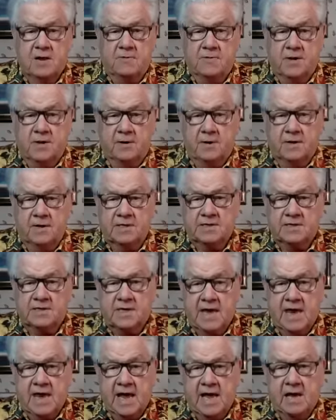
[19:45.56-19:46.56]
there is
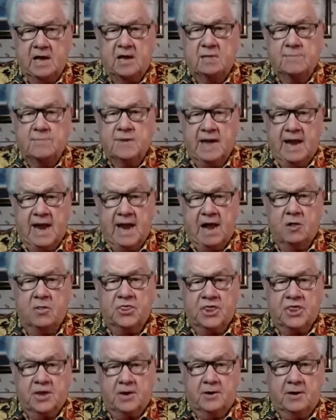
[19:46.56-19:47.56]
an element out
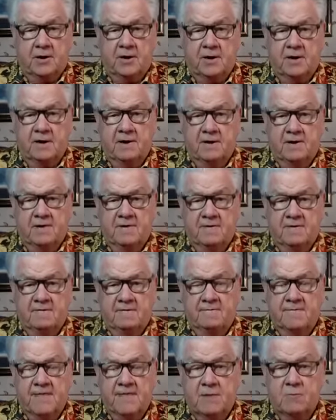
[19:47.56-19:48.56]
there
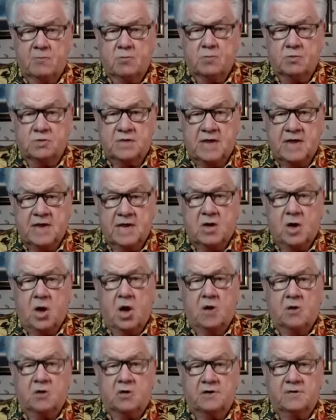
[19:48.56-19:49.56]
that will take
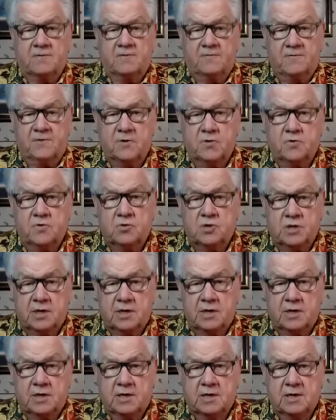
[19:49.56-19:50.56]
our confusion
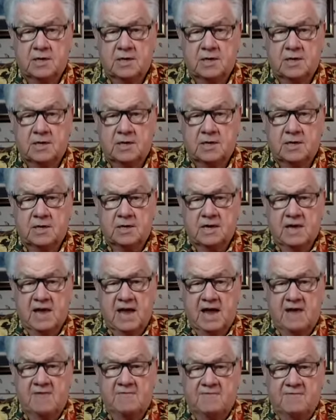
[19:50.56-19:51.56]

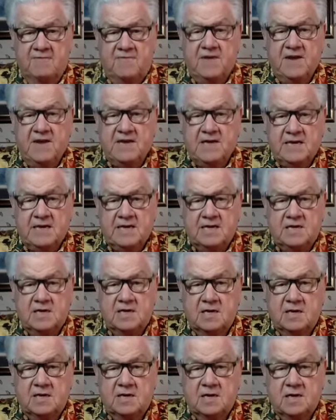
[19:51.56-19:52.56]
and feed it
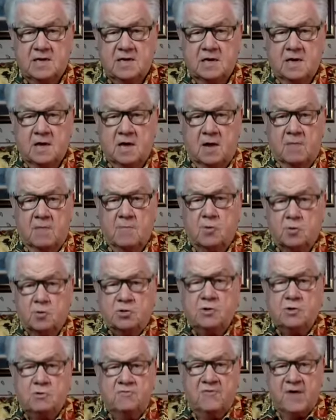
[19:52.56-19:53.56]

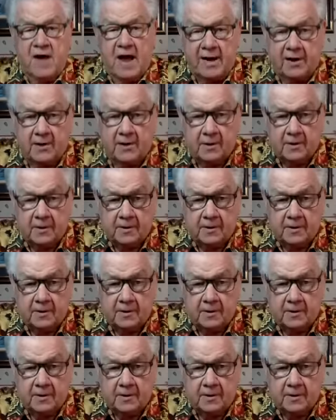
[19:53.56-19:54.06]
emotional fire.